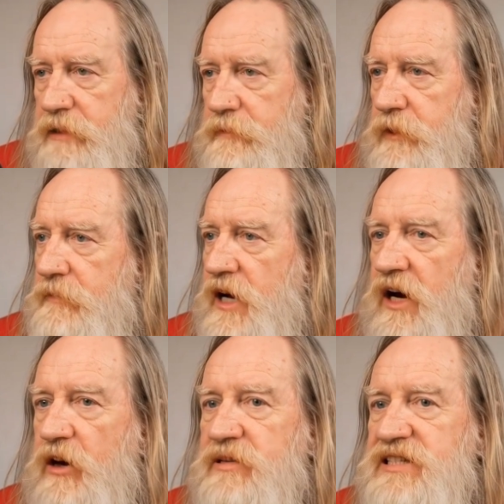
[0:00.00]
But
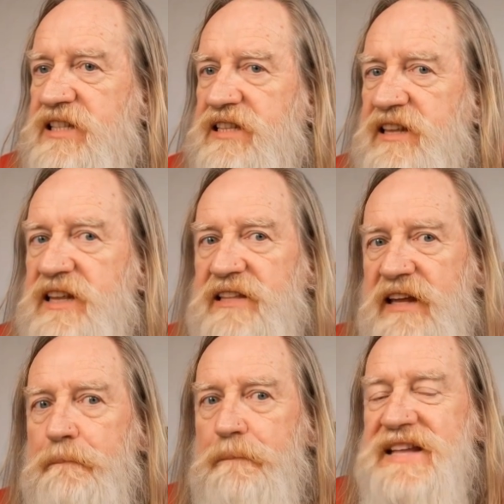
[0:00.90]
I honestly think
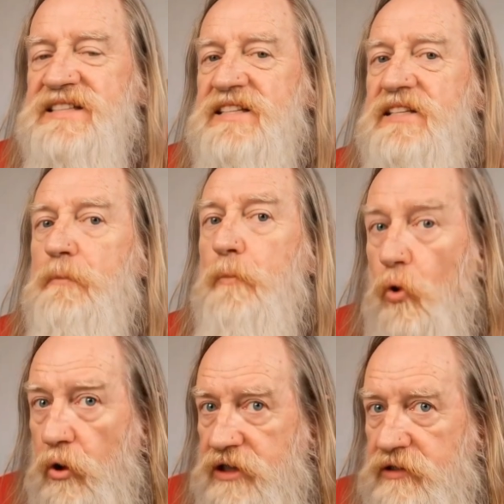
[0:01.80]
that misses the
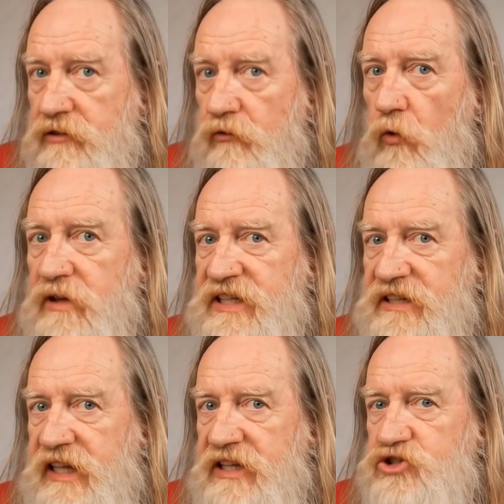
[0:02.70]
point of what this
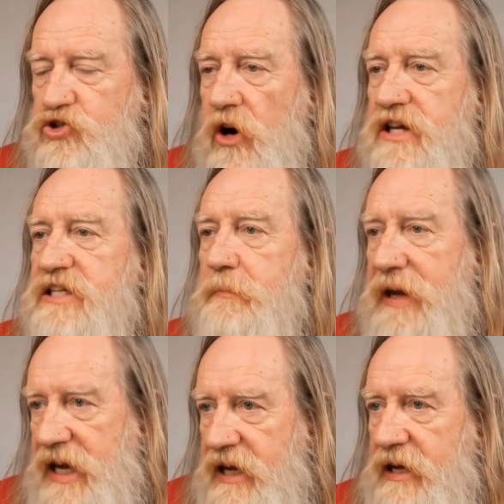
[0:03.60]
thing is trying to
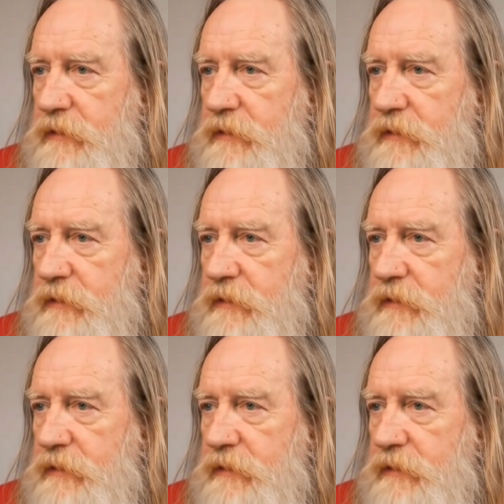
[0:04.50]
be.